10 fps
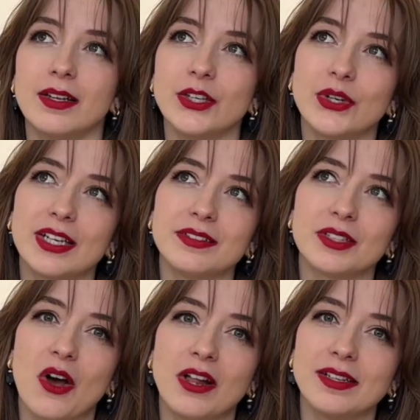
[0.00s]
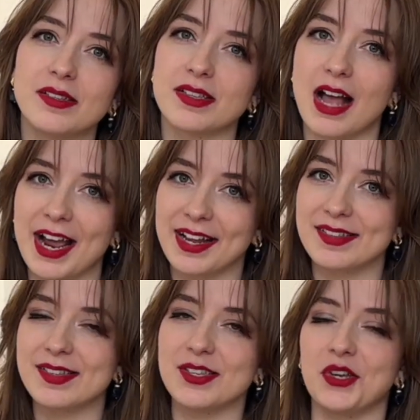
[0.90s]
You can call it
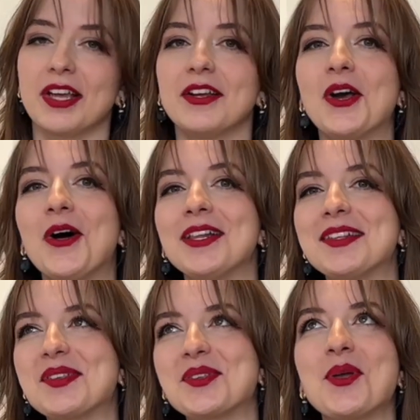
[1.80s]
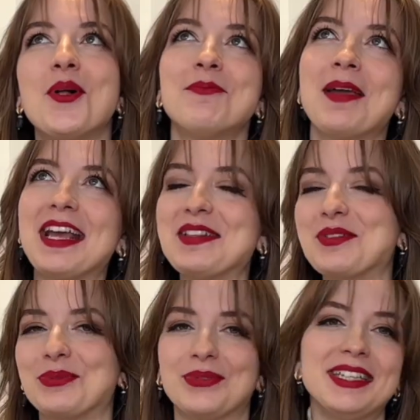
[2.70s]
science, you can call it
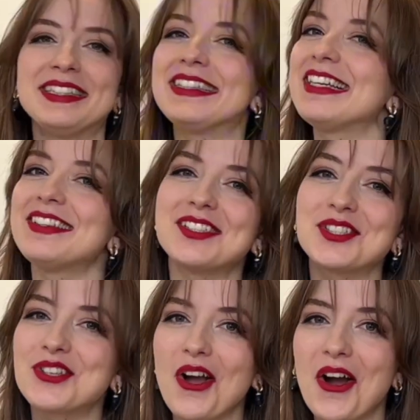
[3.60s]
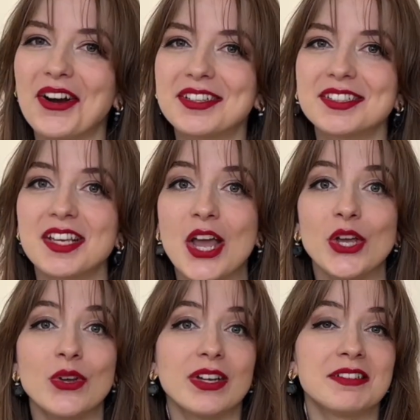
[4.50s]
soulmates written in the stars,
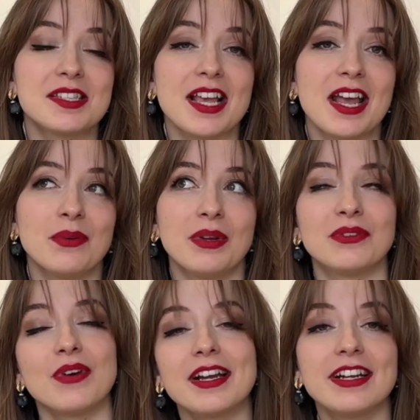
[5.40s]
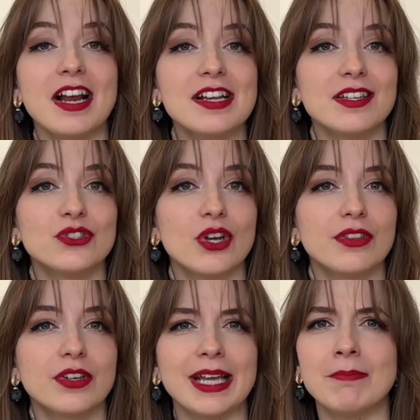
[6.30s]
You can say we recognize each
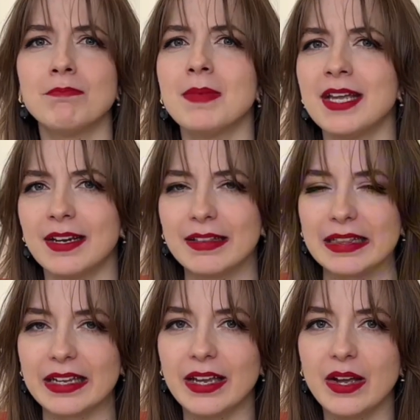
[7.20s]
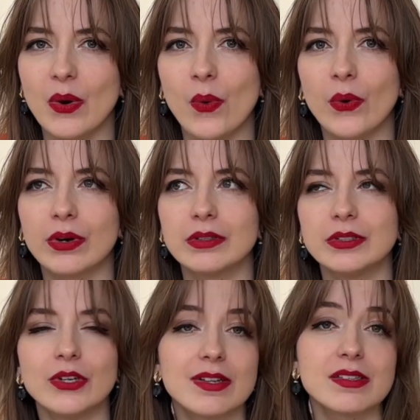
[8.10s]
other immediately, or
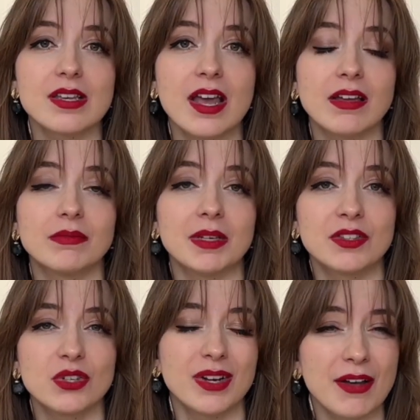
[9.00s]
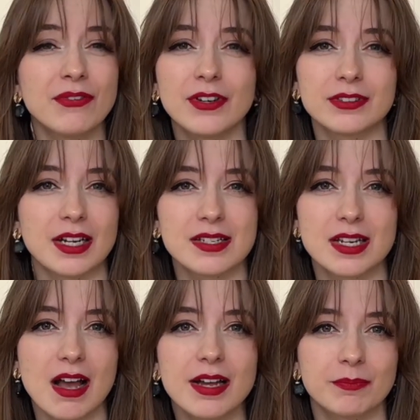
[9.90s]
you can say it took effort and
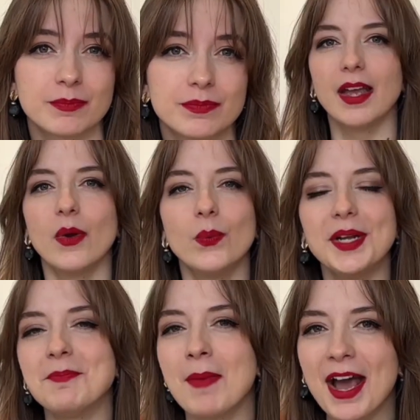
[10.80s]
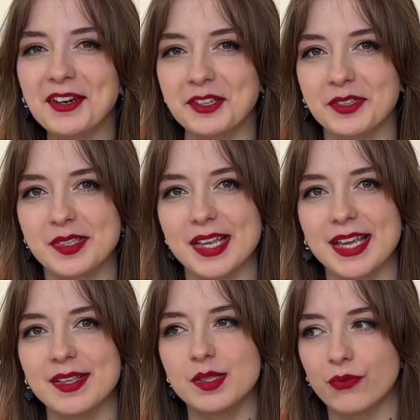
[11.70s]
time. What matters
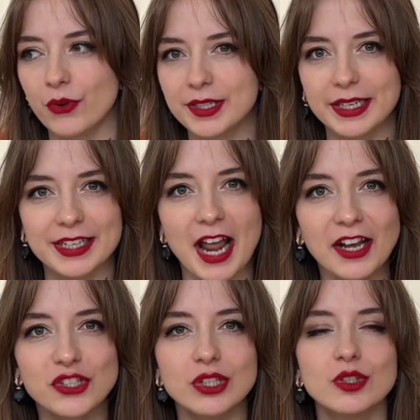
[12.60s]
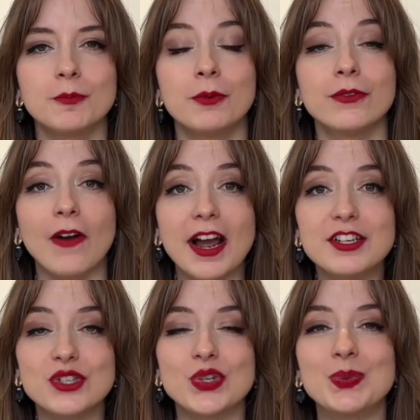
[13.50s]
is for the connection to
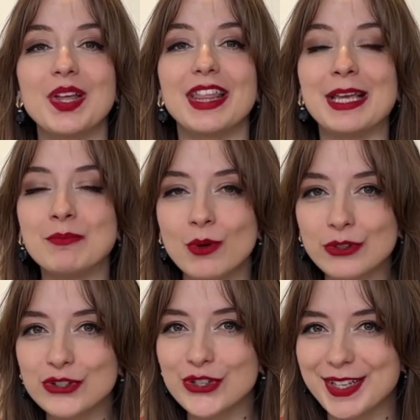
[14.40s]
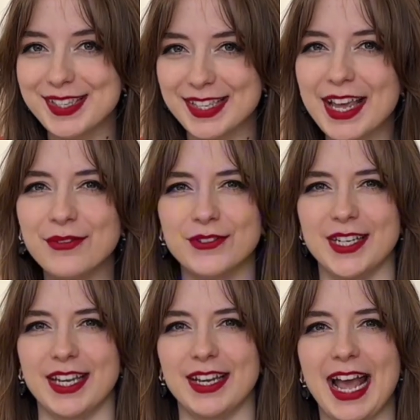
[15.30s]
provide you with emotional
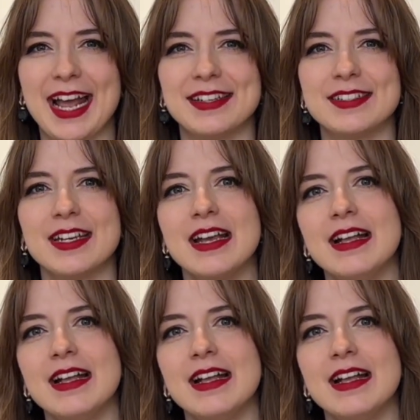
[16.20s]
safety and